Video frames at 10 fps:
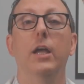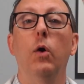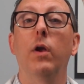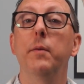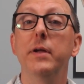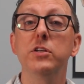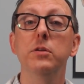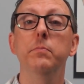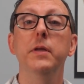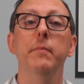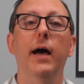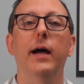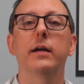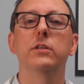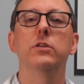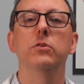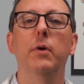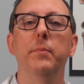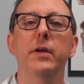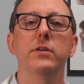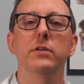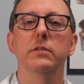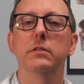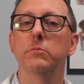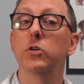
When I mention BMAC to my patients,